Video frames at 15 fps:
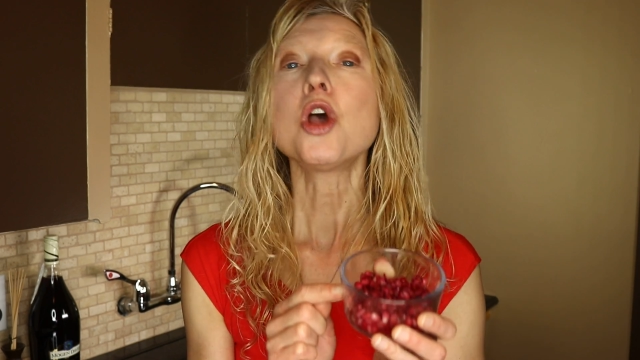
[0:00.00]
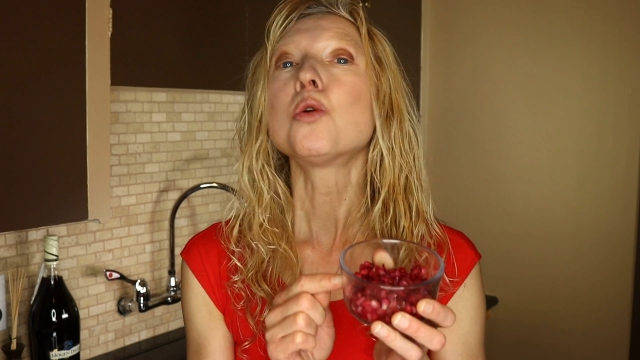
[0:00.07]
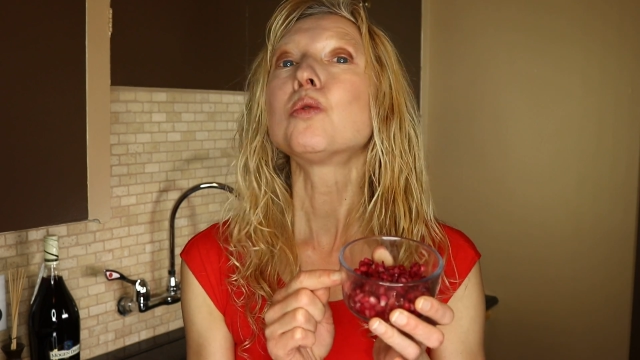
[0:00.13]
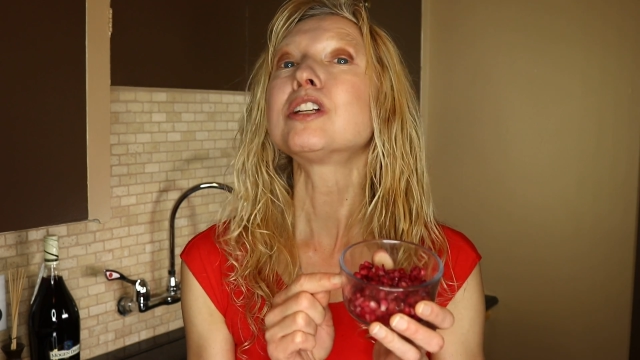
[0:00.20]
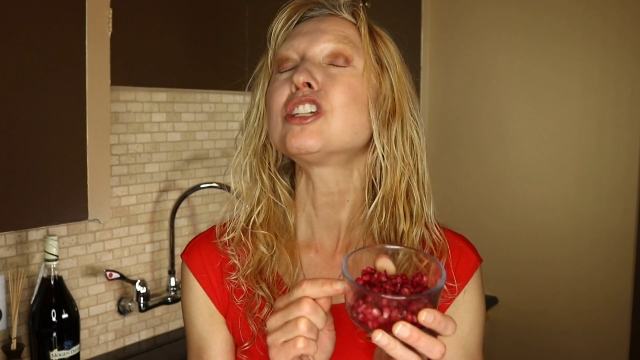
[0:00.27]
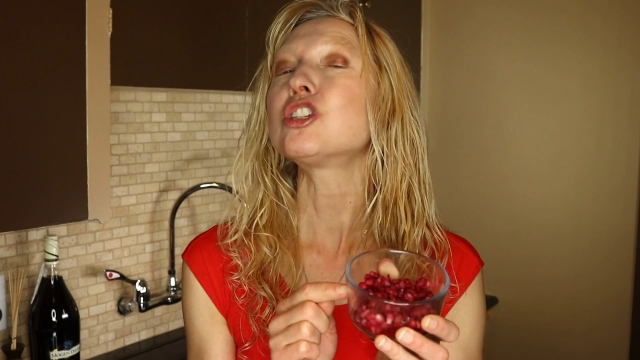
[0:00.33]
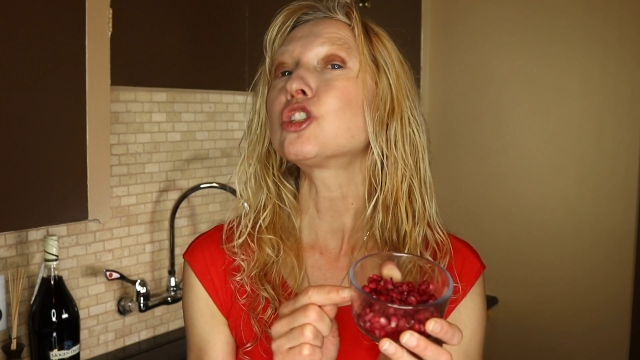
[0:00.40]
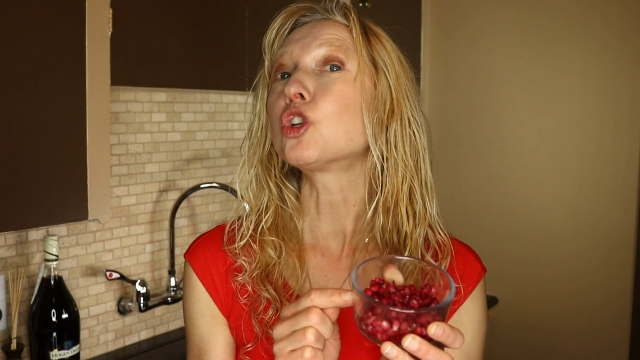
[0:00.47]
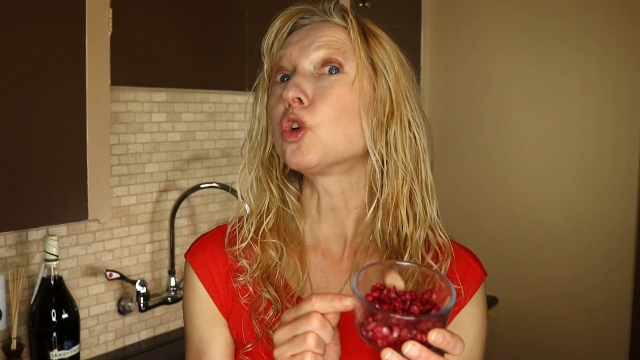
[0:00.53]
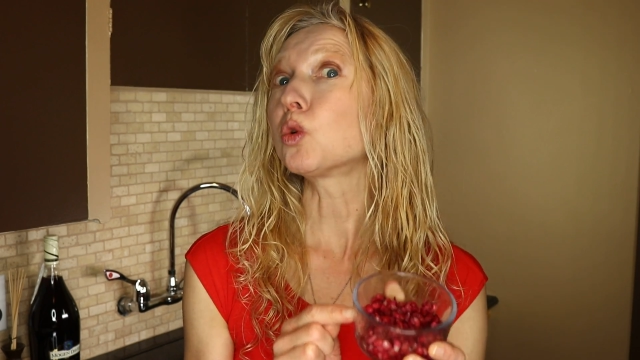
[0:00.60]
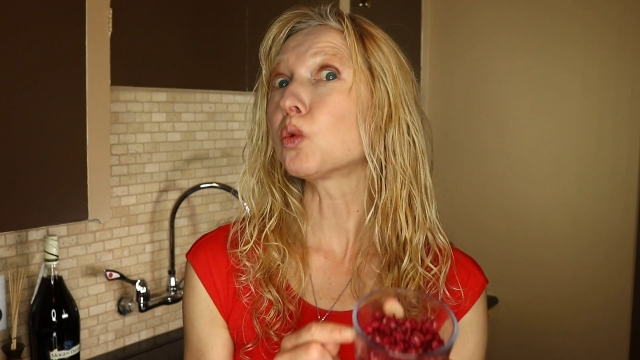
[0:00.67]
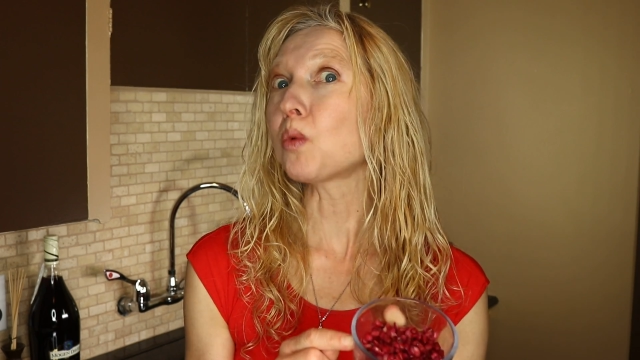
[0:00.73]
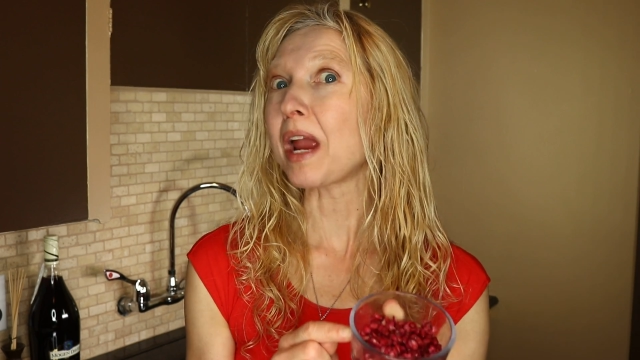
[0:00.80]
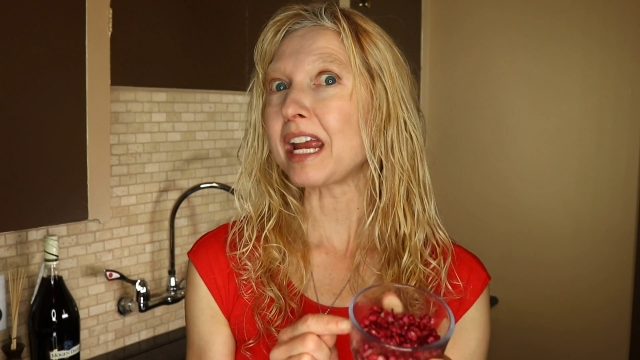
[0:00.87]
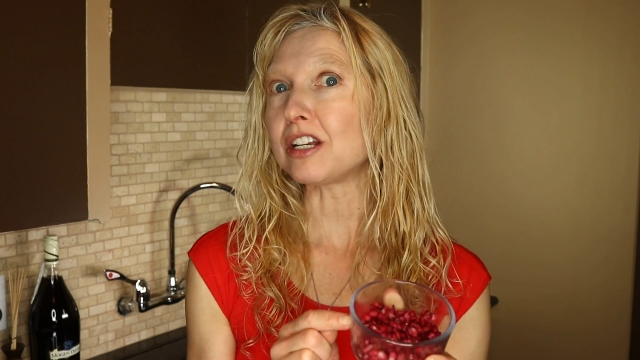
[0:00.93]
which is
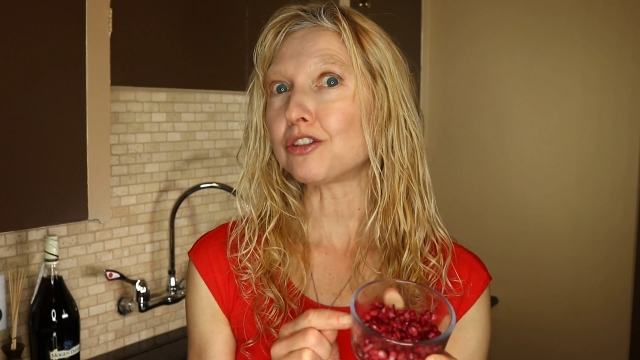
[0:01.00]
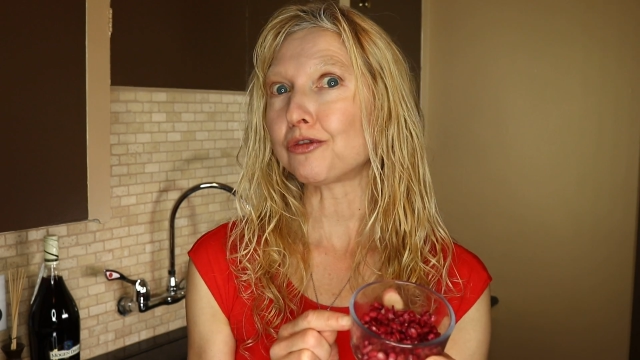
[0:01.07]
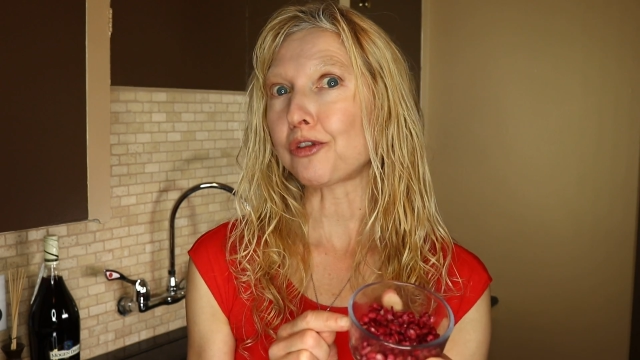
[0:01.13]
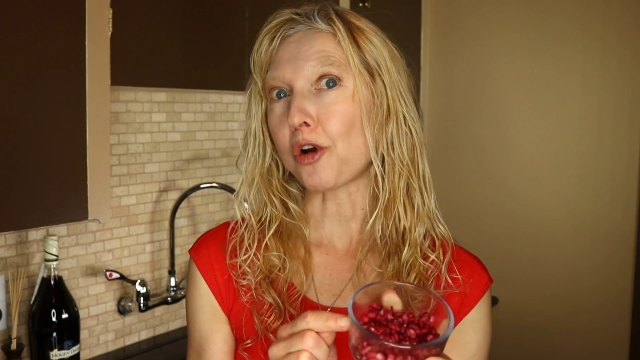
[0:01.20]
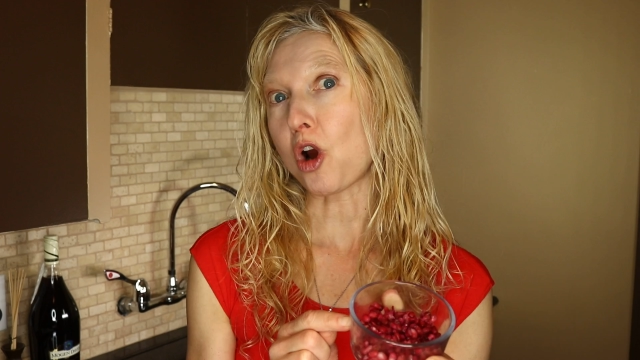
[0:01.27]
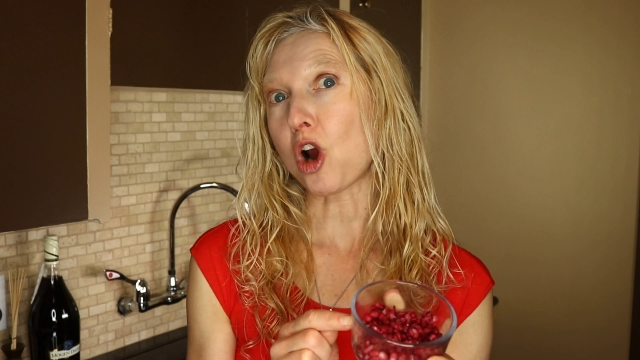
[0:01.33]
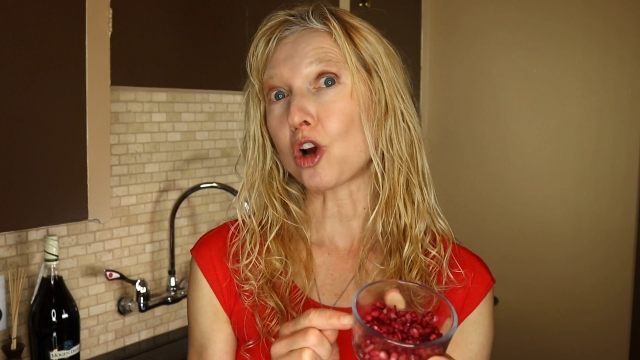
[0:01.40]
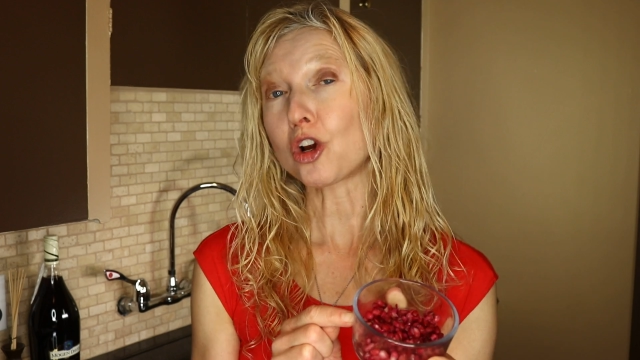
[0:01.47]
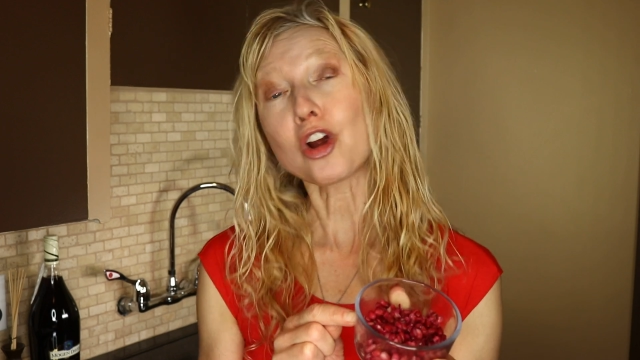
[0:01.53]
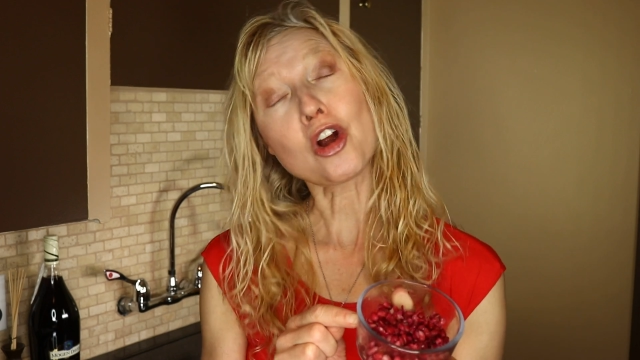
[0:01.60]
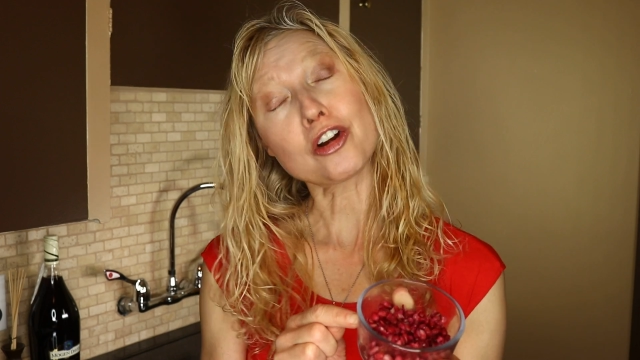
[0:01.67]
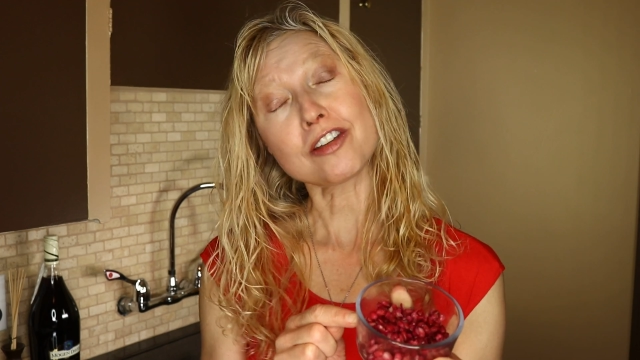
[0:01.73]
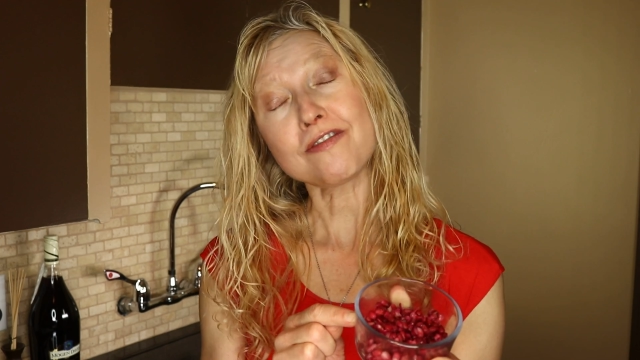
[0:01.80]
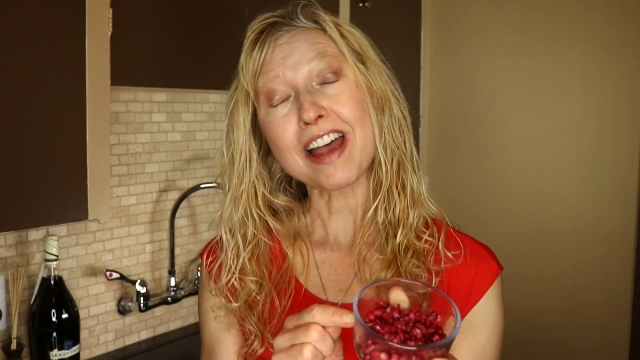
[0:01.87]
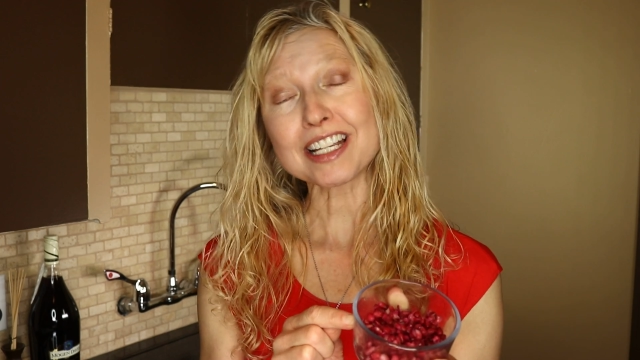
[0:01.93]
great for our
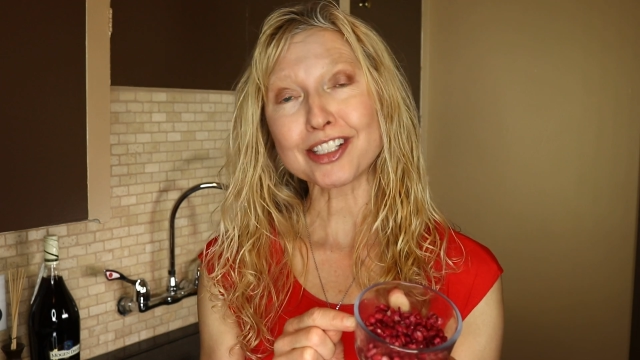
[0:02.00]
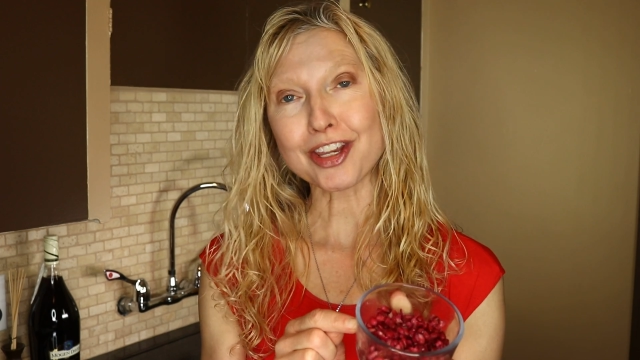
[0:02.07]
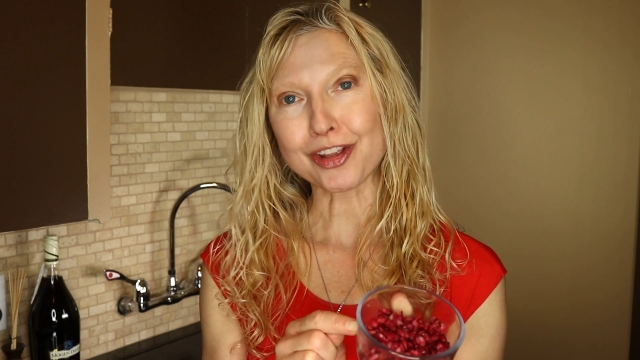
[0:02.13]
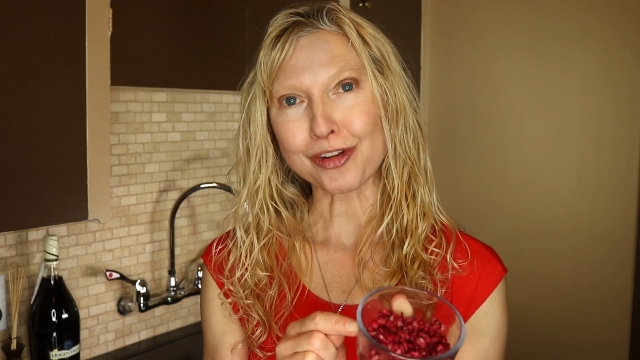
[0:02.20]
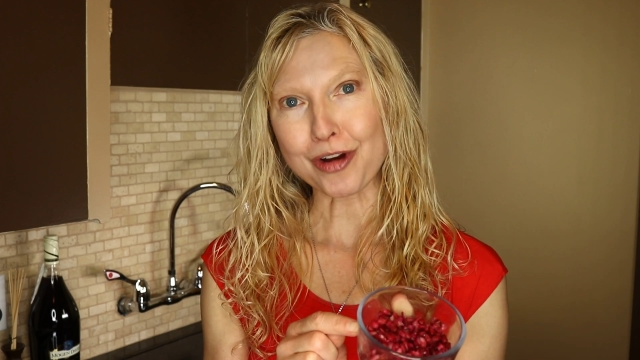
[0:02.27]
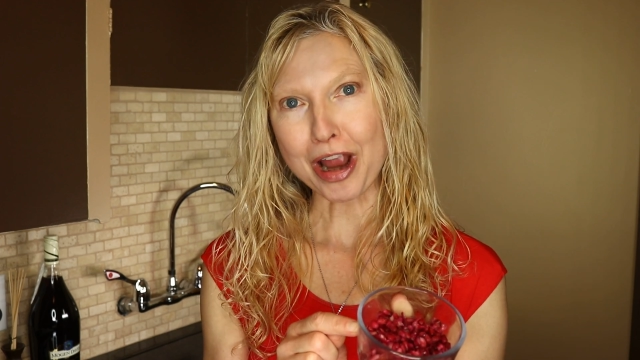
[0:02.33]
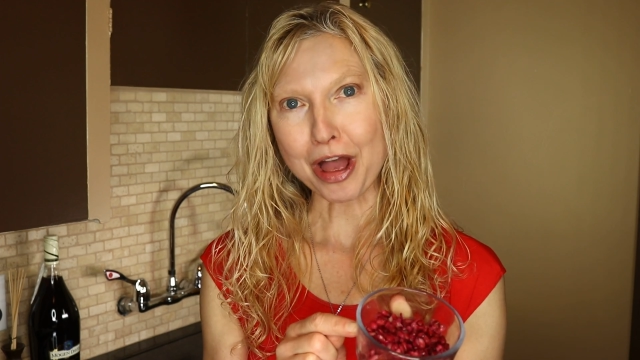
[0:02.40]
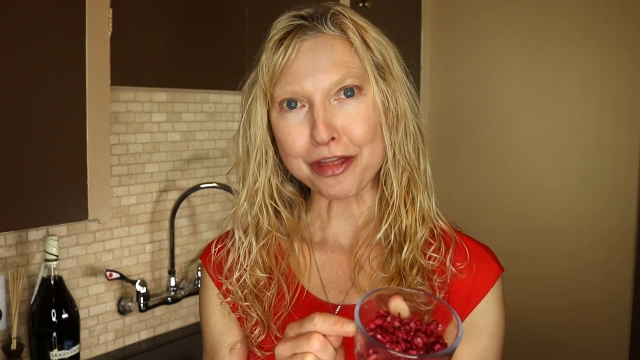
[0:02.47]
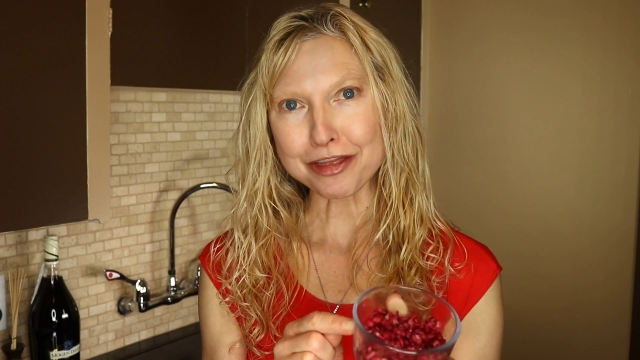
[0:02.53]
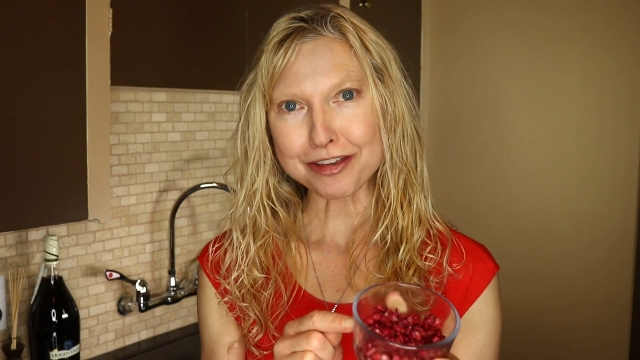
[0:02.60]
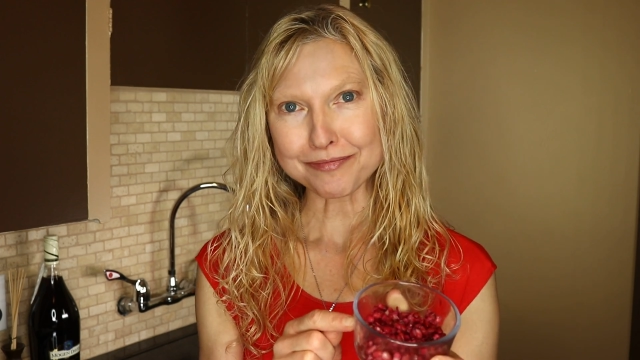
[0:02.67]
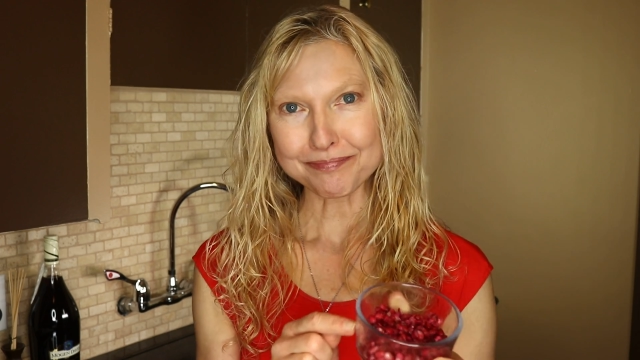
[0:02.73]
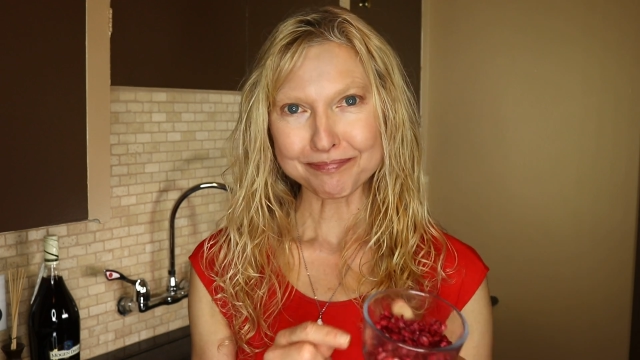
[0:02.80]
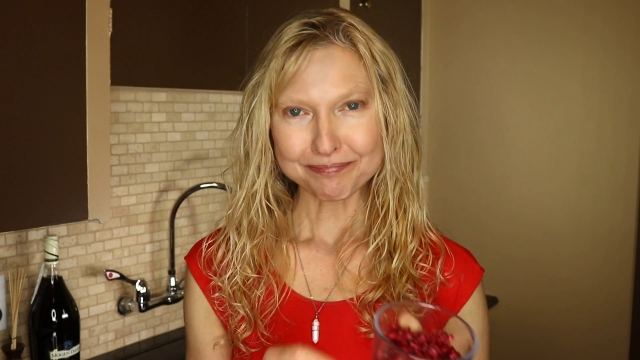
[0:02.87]
cardiovascular health.